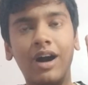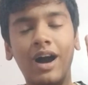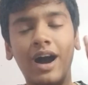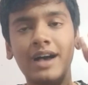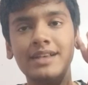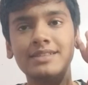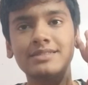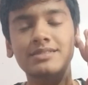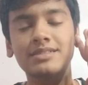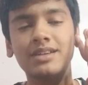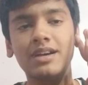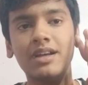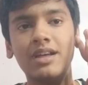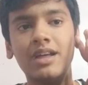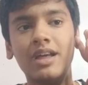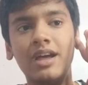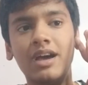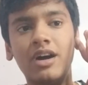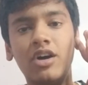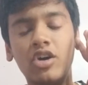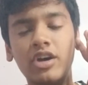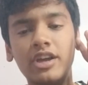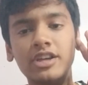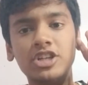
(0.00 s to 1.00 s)
ask,
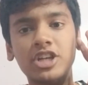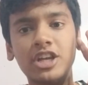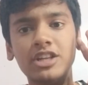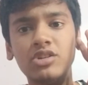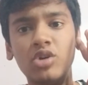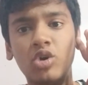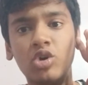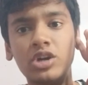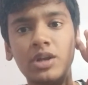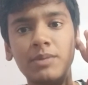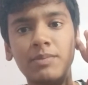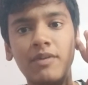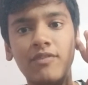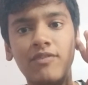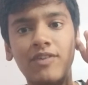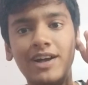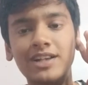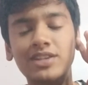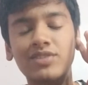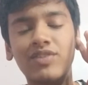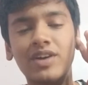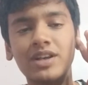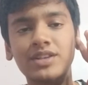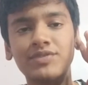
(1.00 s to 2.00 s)
okay, share the OTP
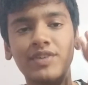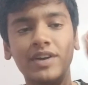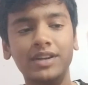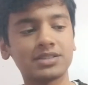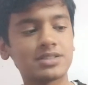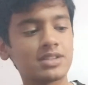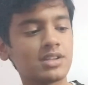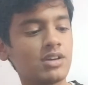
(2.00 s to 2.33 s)
fast.